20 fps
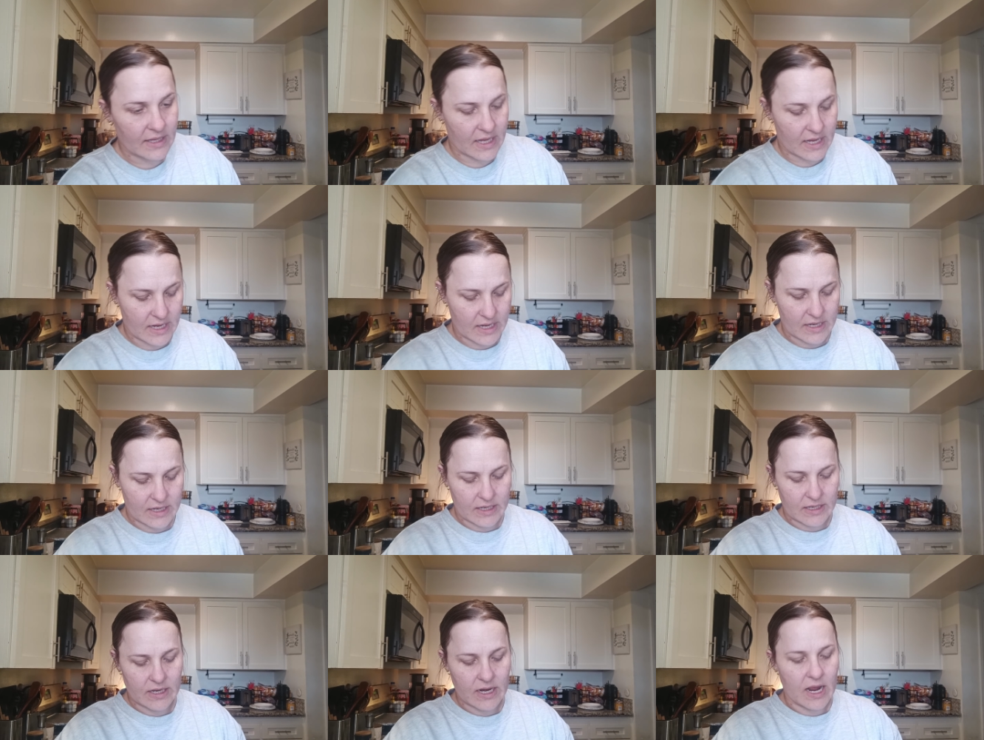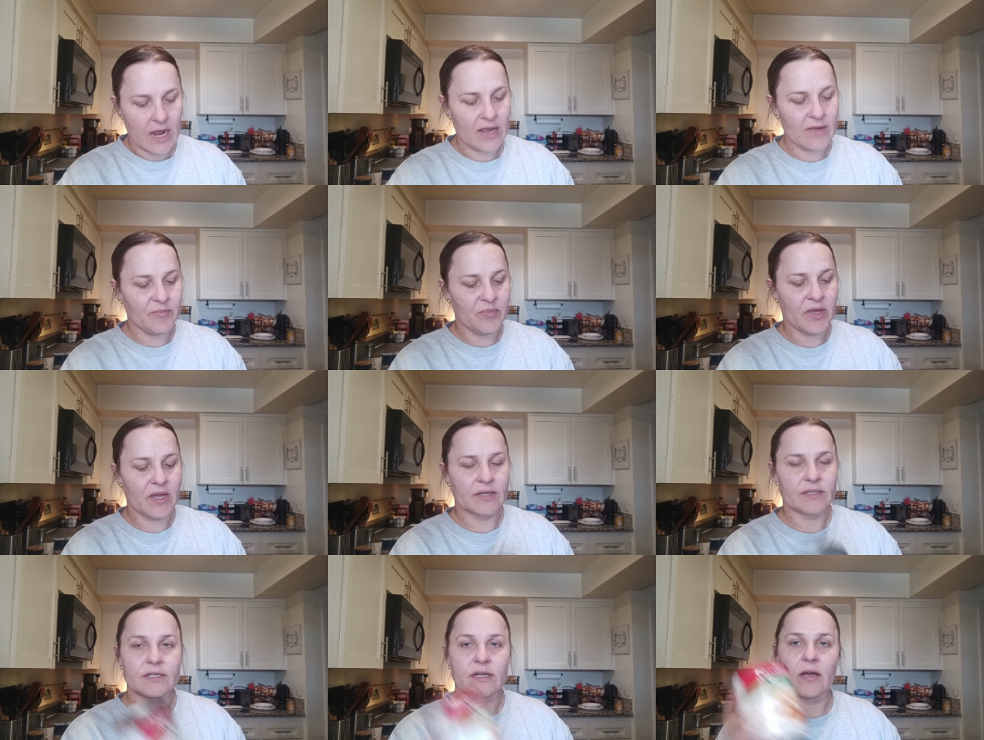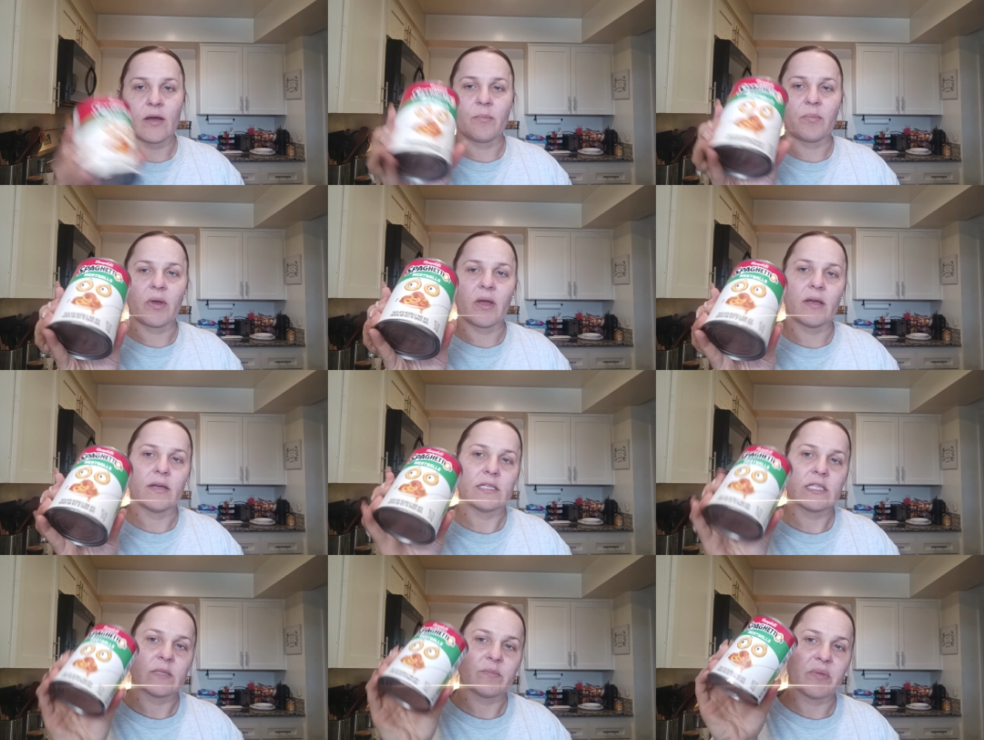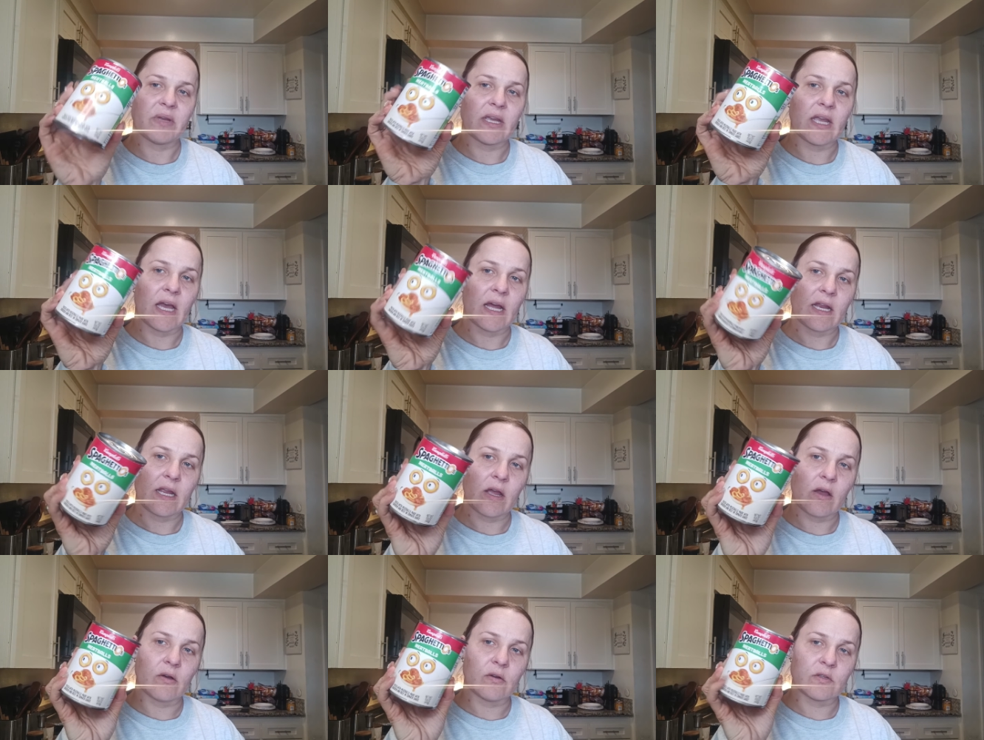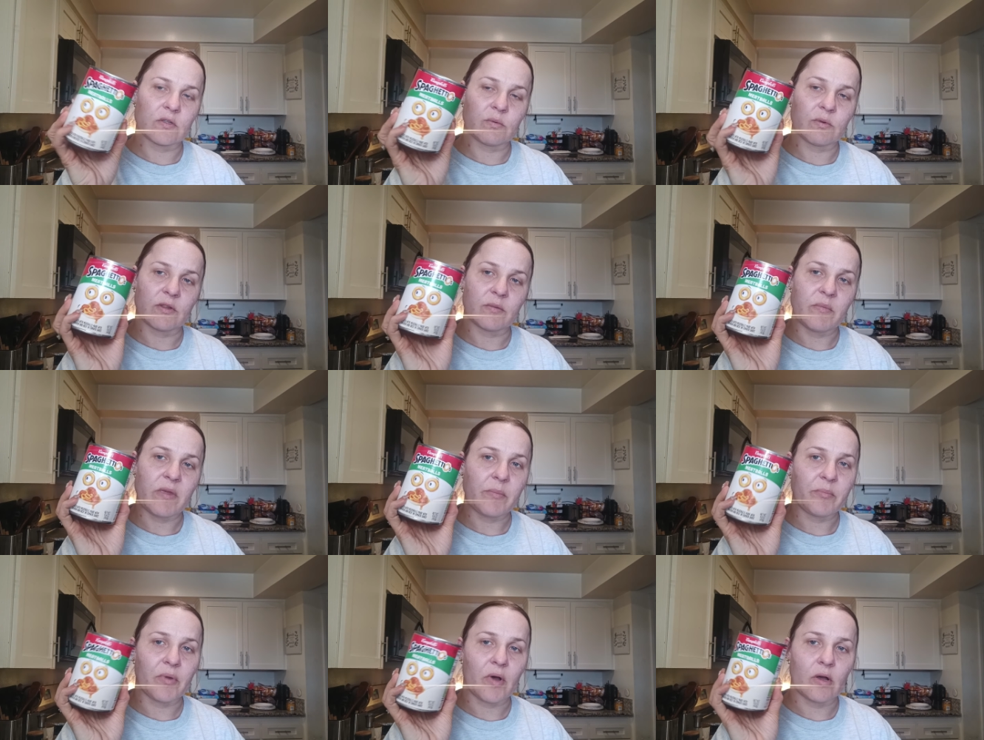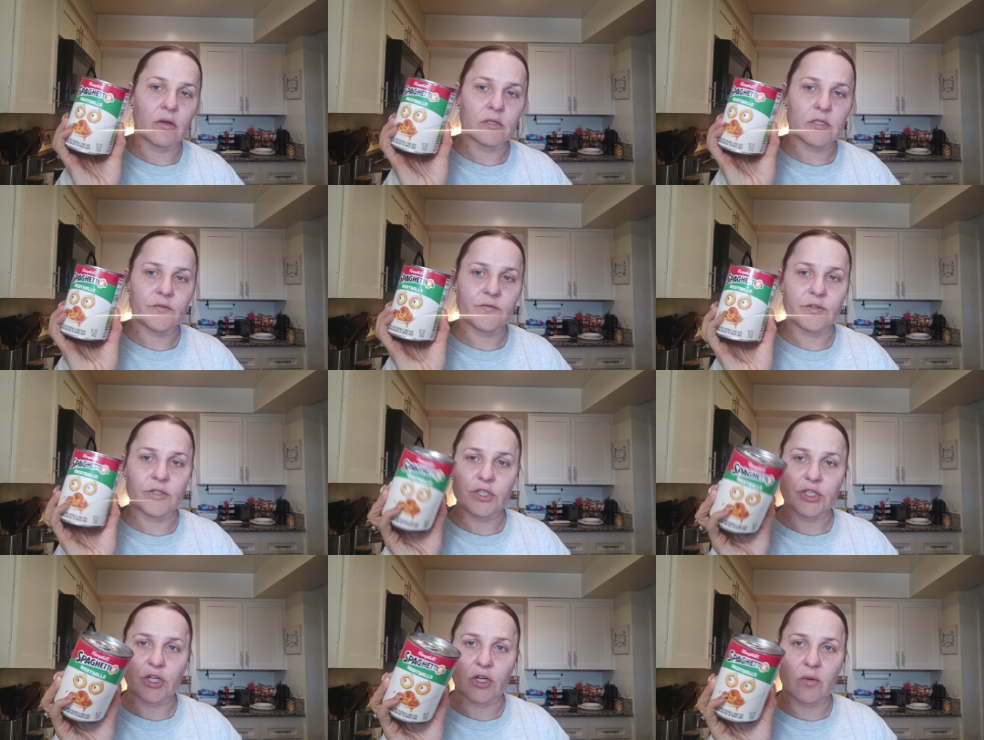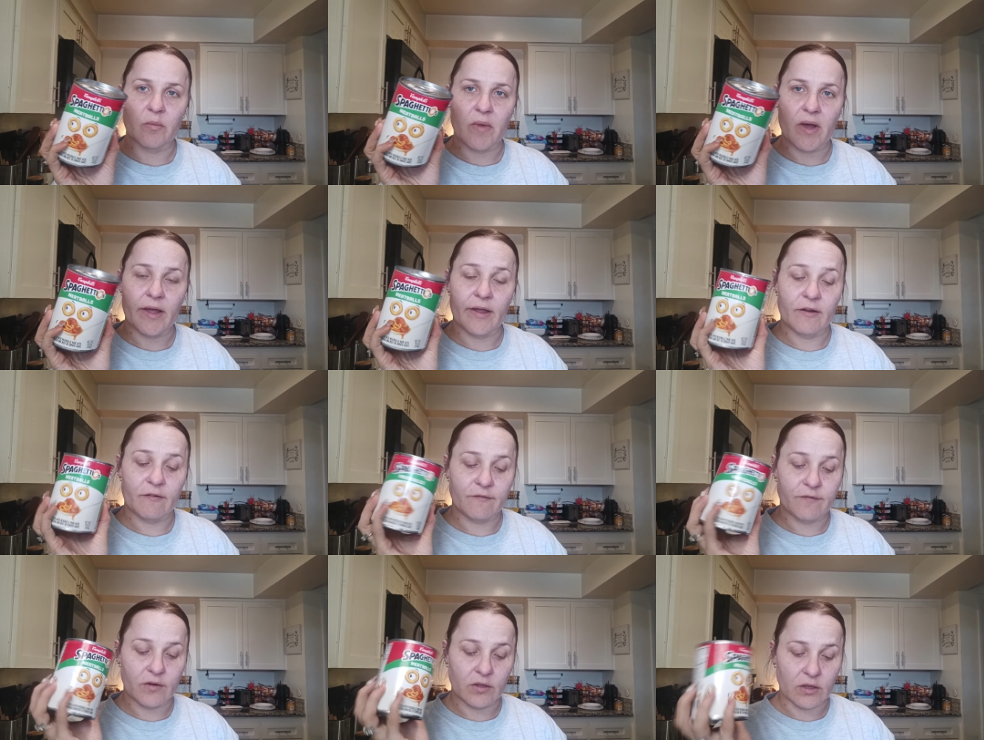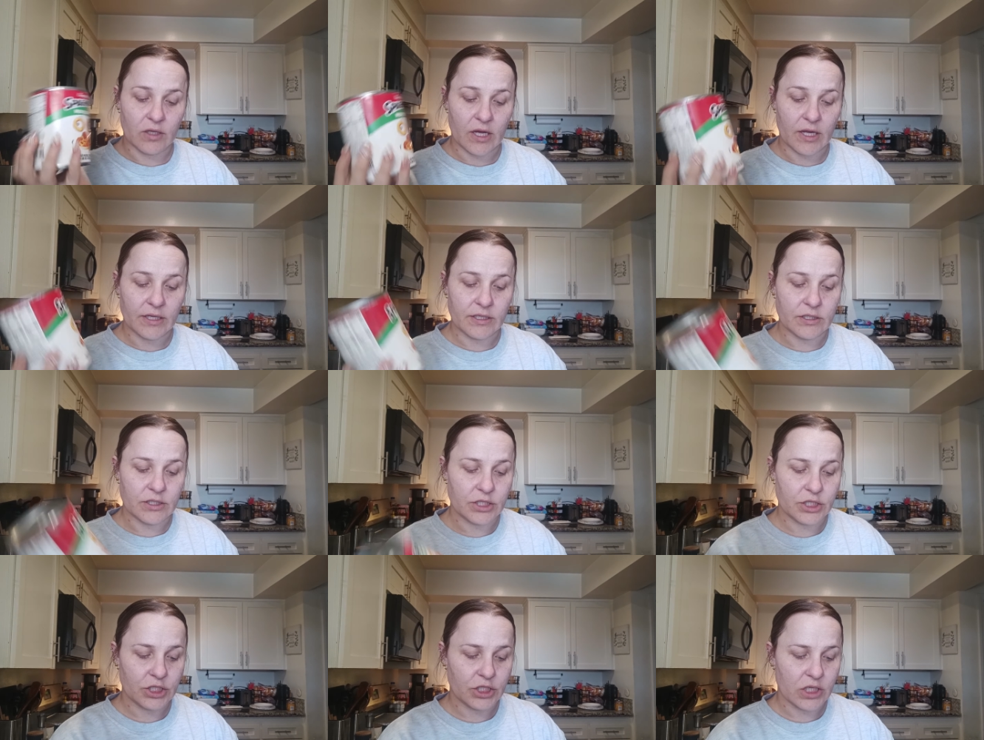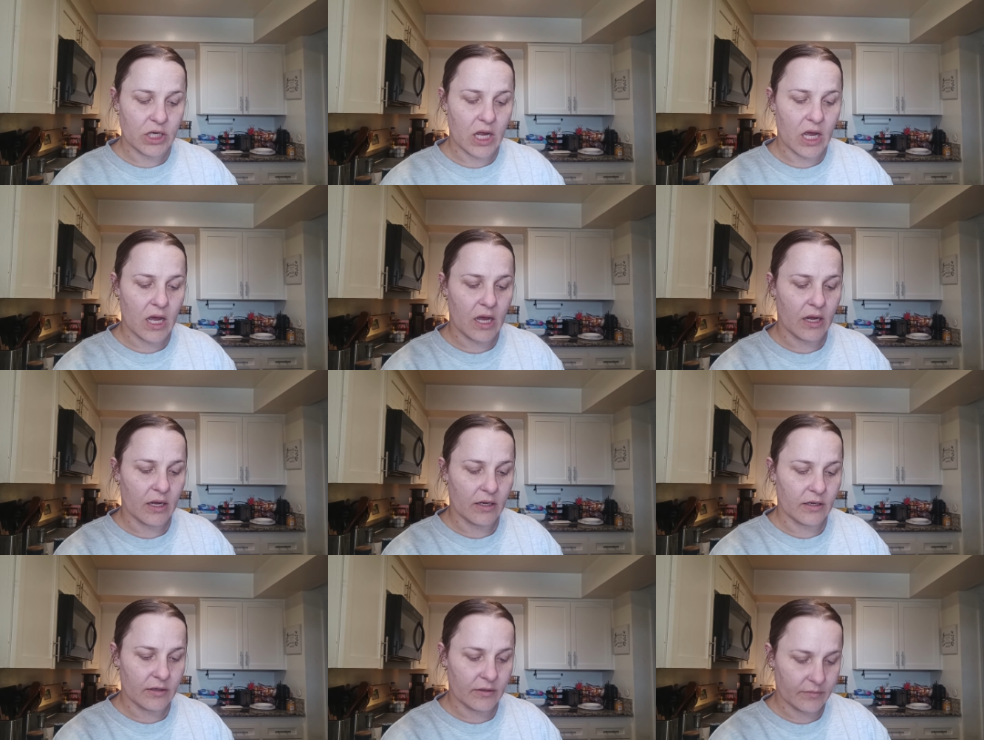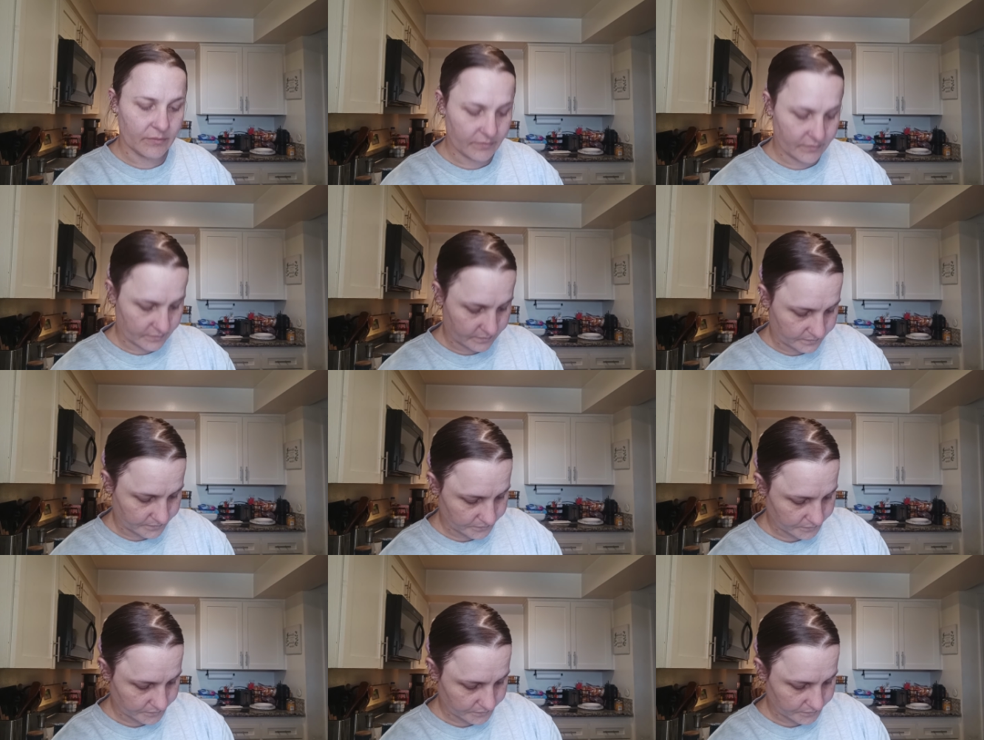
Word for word: then I picked up a uh, SpaghettiOs with meatballs for Jeremiah for lunch. Um,